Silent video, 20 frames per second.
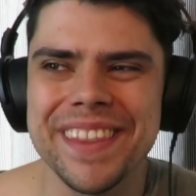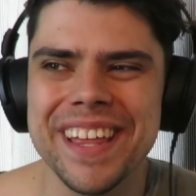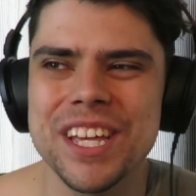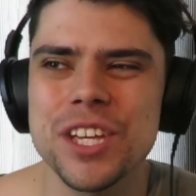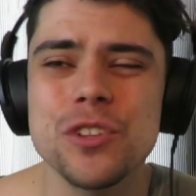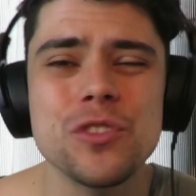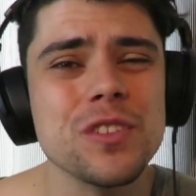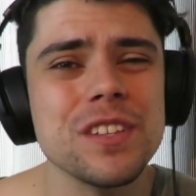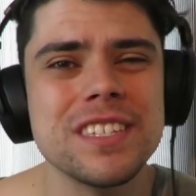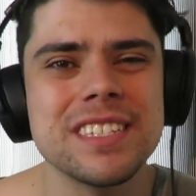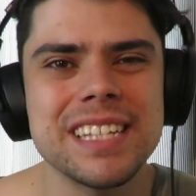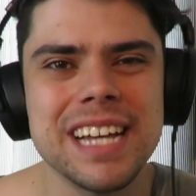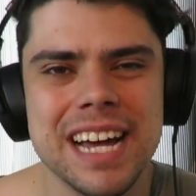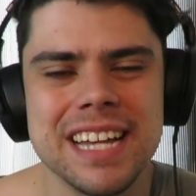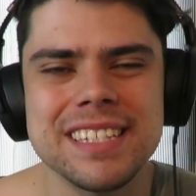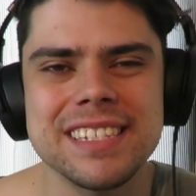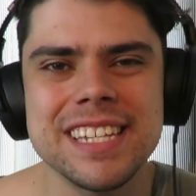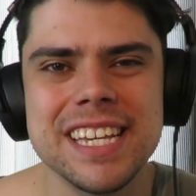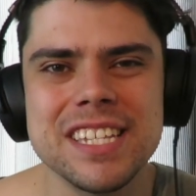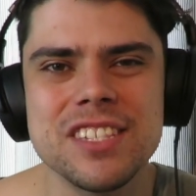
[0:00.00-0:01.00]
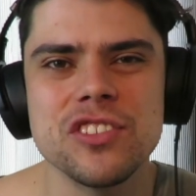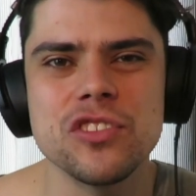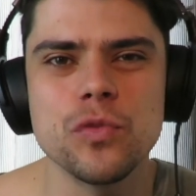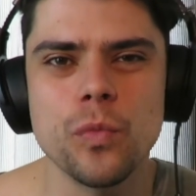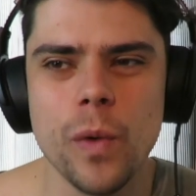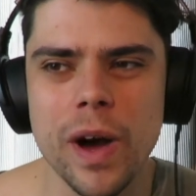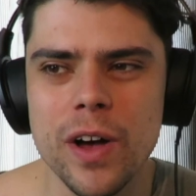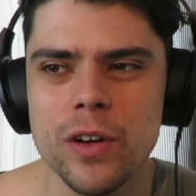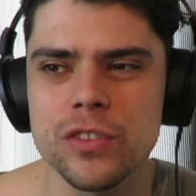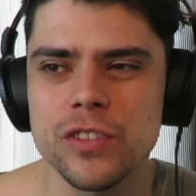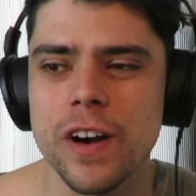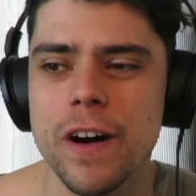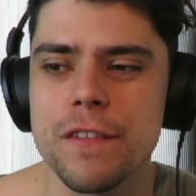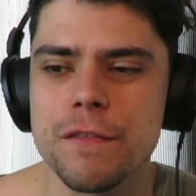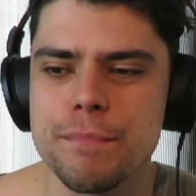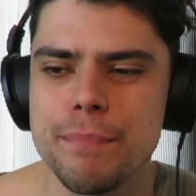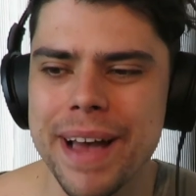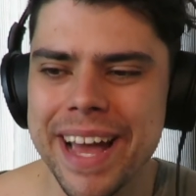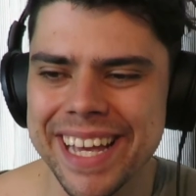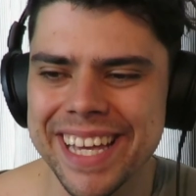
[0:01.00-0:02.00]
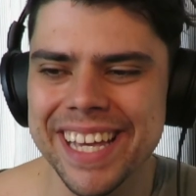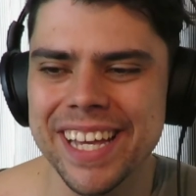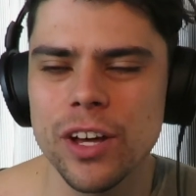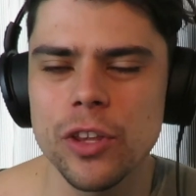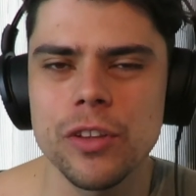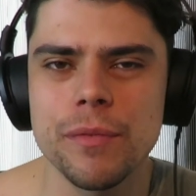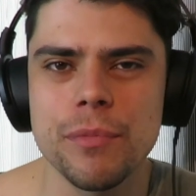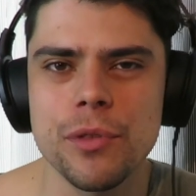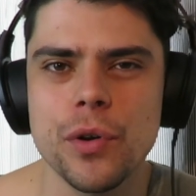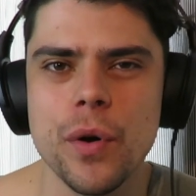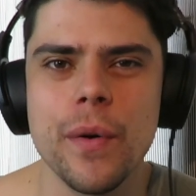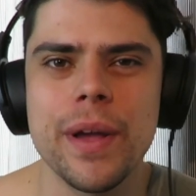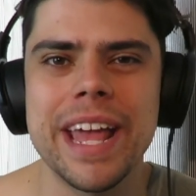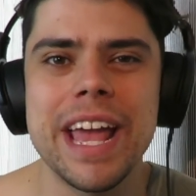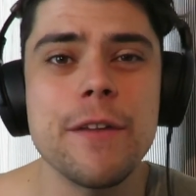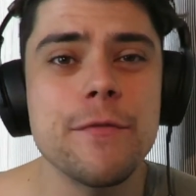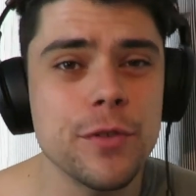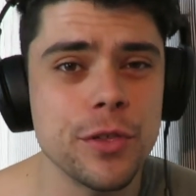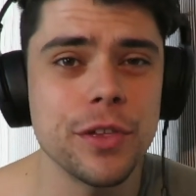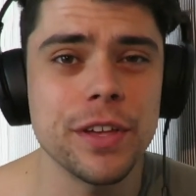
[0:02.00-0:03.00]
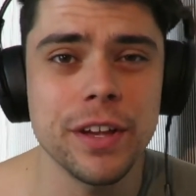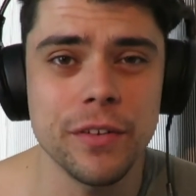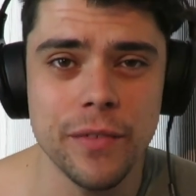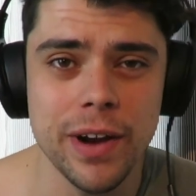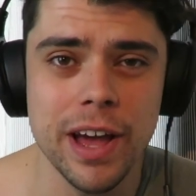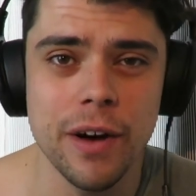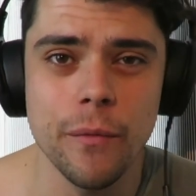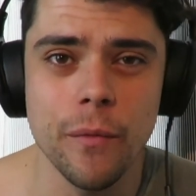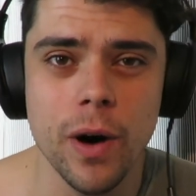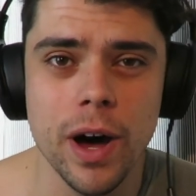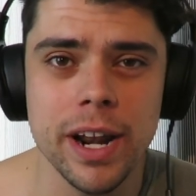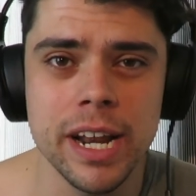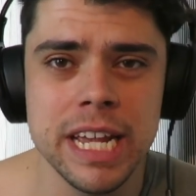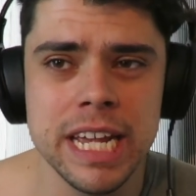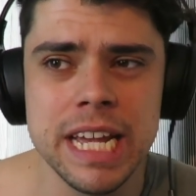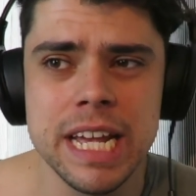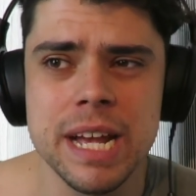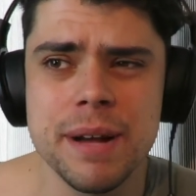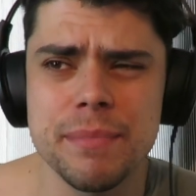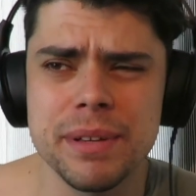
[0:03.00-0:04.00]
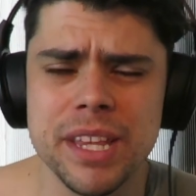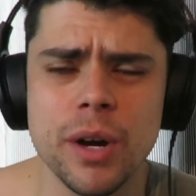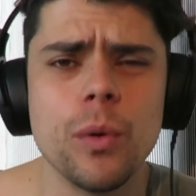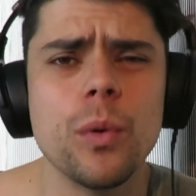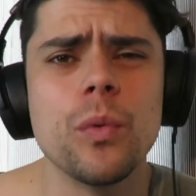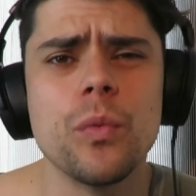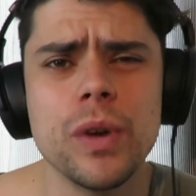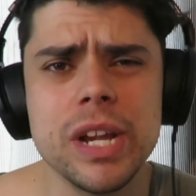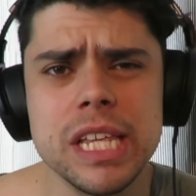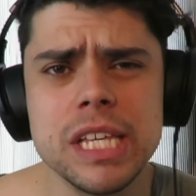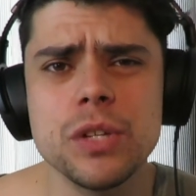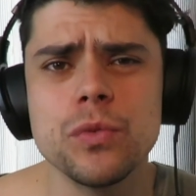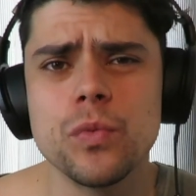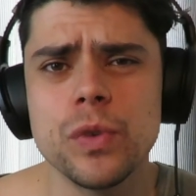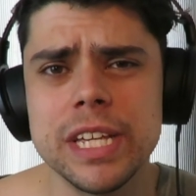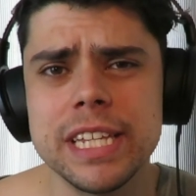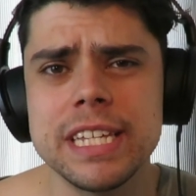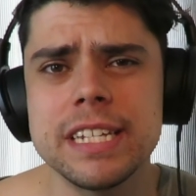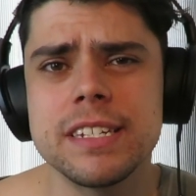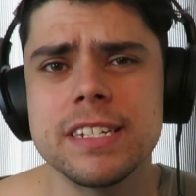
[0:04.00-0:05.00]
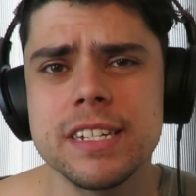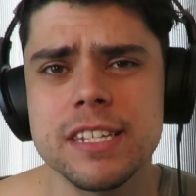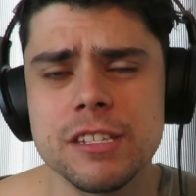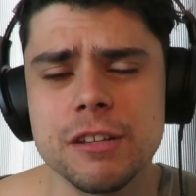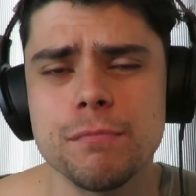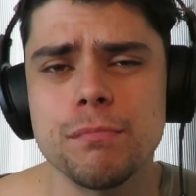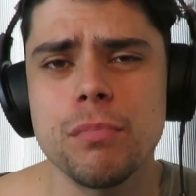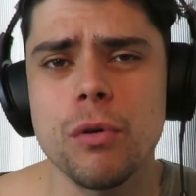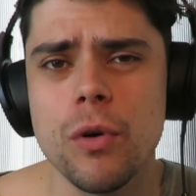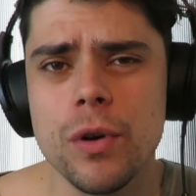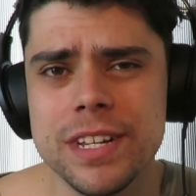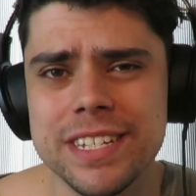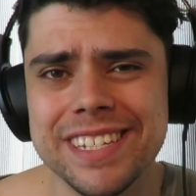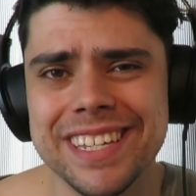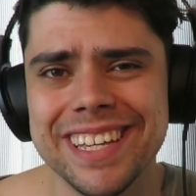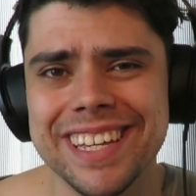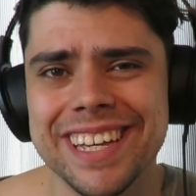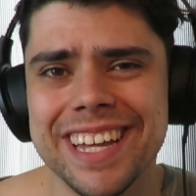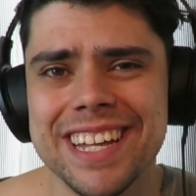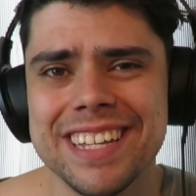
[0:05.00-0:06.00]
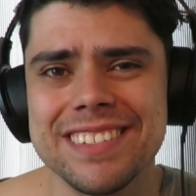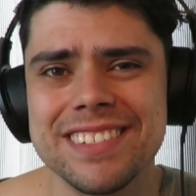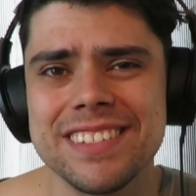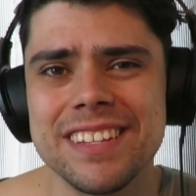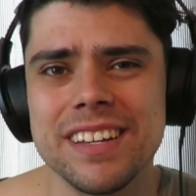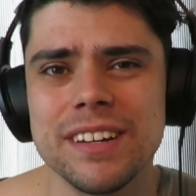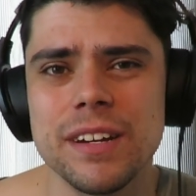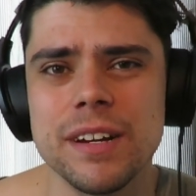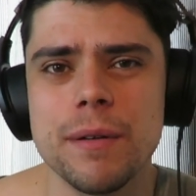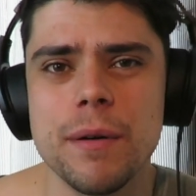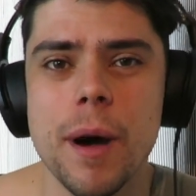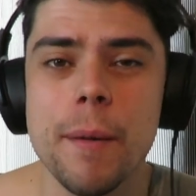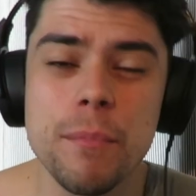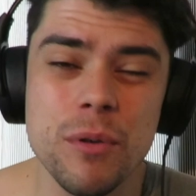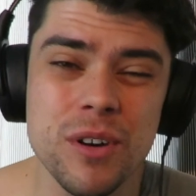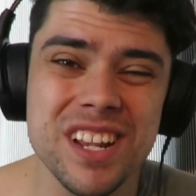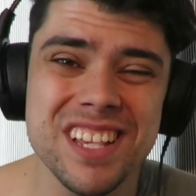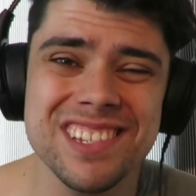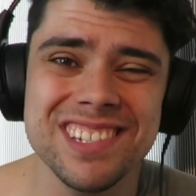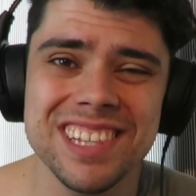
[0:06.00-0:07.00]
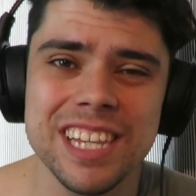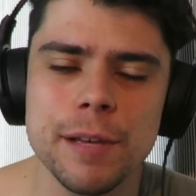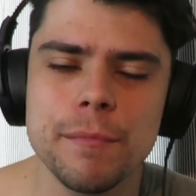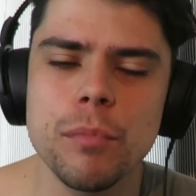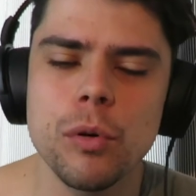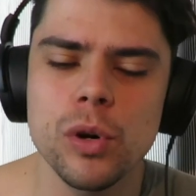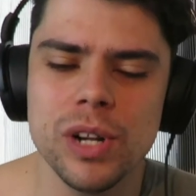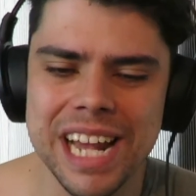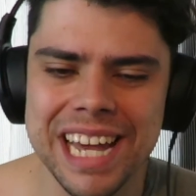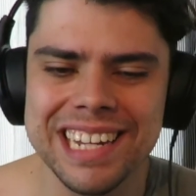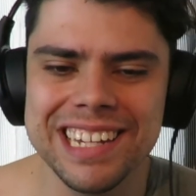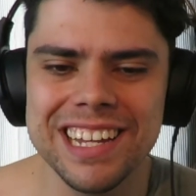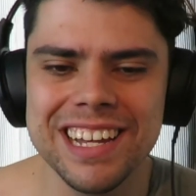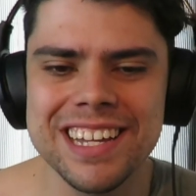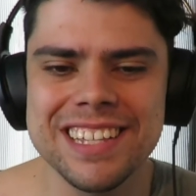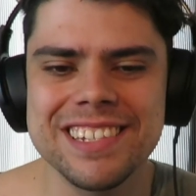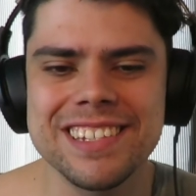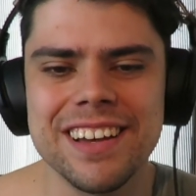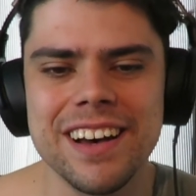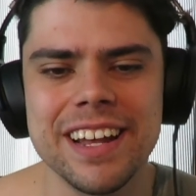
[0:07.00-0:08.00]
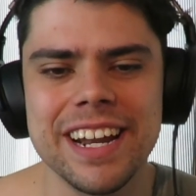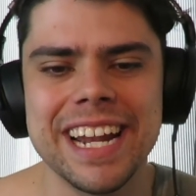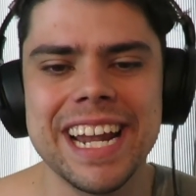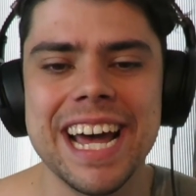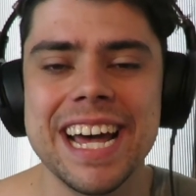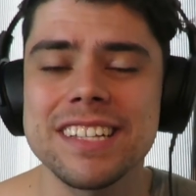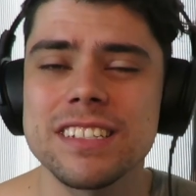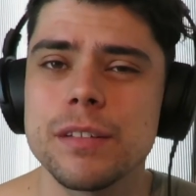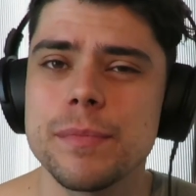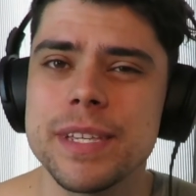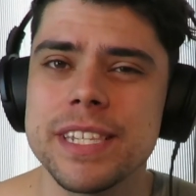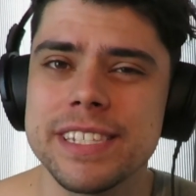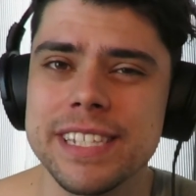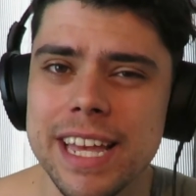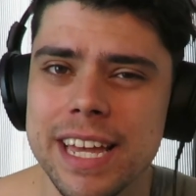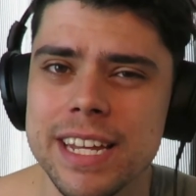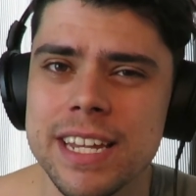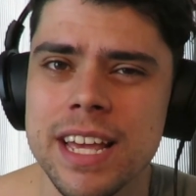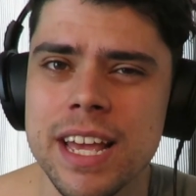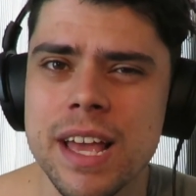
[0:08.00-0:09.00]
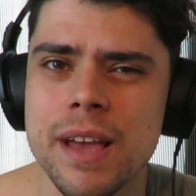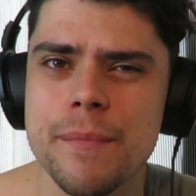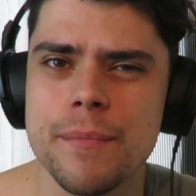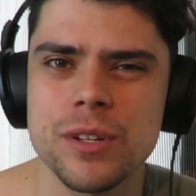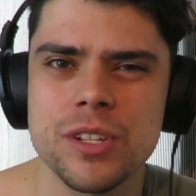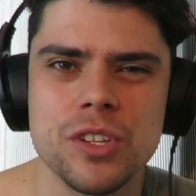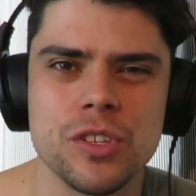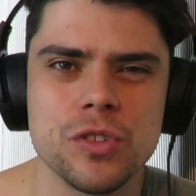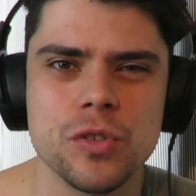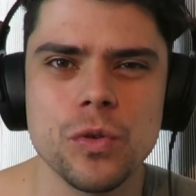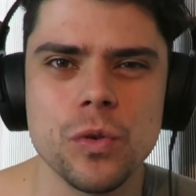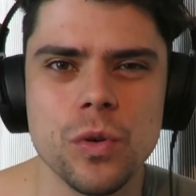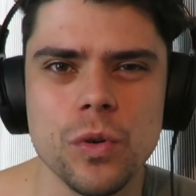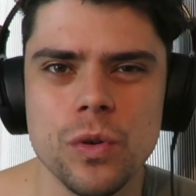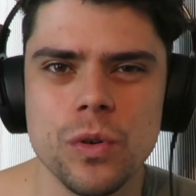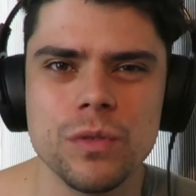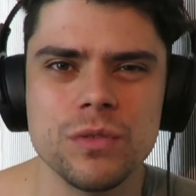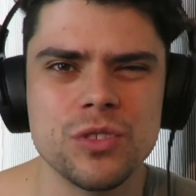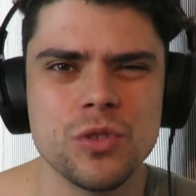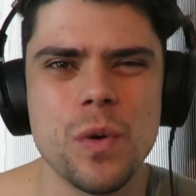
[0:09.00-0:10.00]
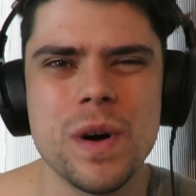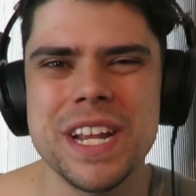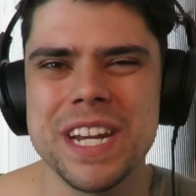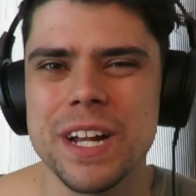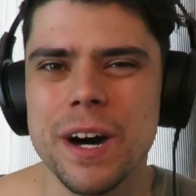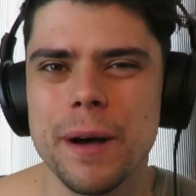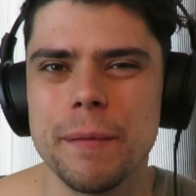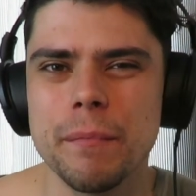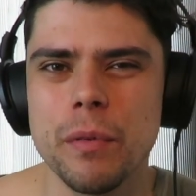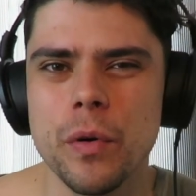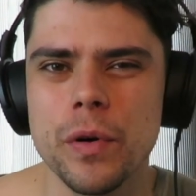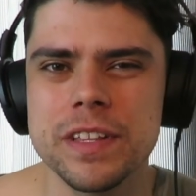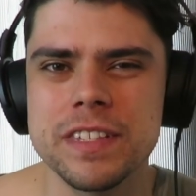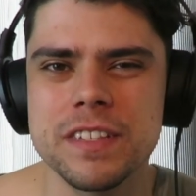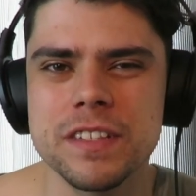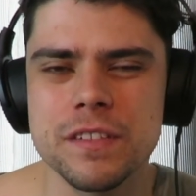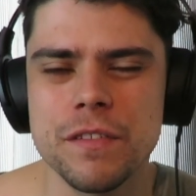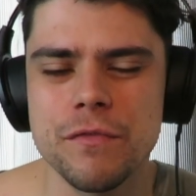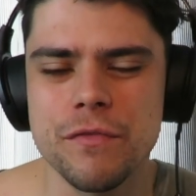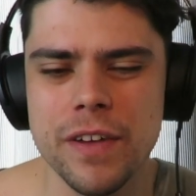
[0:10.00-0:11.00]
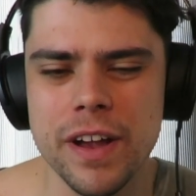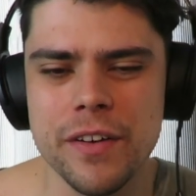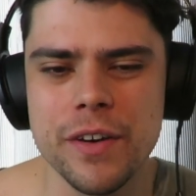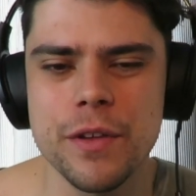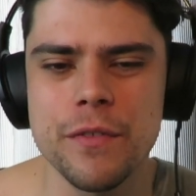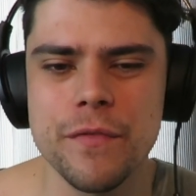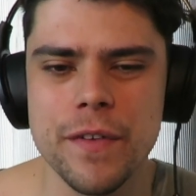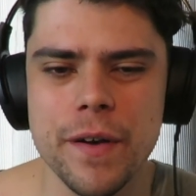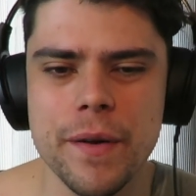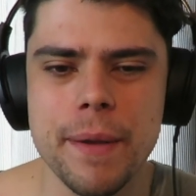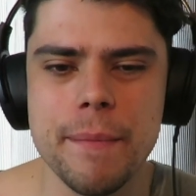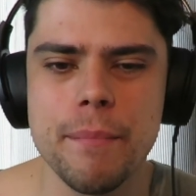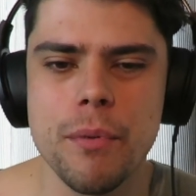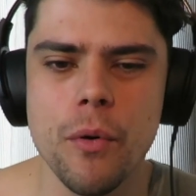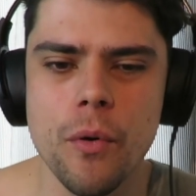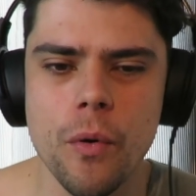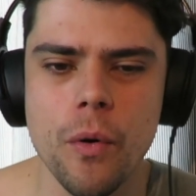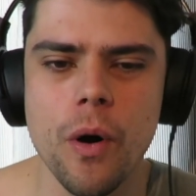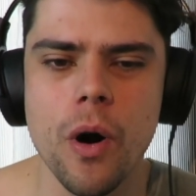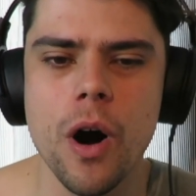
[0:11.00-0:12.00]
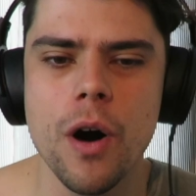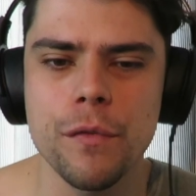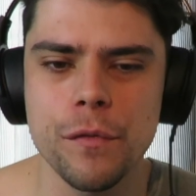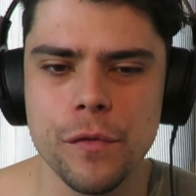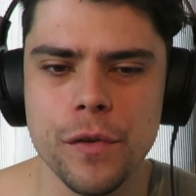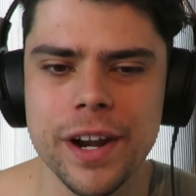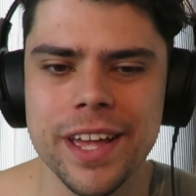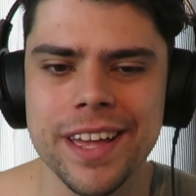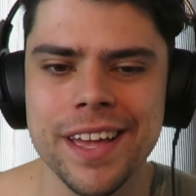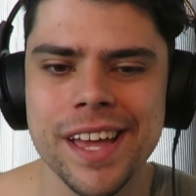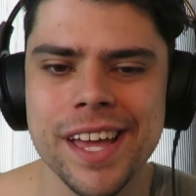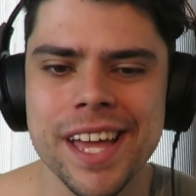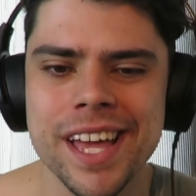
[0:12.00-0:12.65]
They usually start seasons well, so I was banking on them throwing everything at round one, but they were really, really disappointing against a, a pretty slick Port Adelaide side, it has to be said, but to score 29 points is a very, very poor offering.